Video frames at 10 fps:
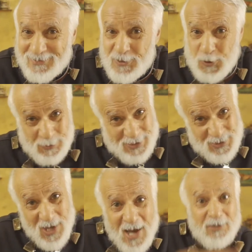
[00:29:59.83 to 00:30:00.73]
So the
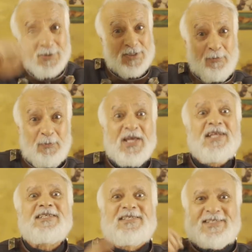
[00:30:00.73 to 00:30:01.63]
cycle
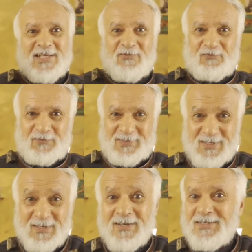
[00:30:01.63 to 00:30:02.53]
repeats itself,
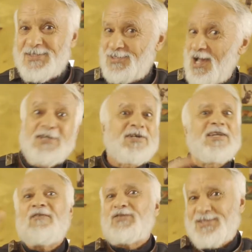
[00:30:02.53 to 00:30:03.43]
cycle
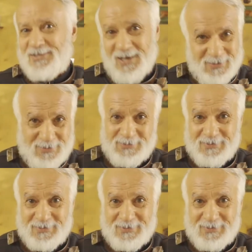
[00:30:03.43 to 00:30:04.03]
after cycle,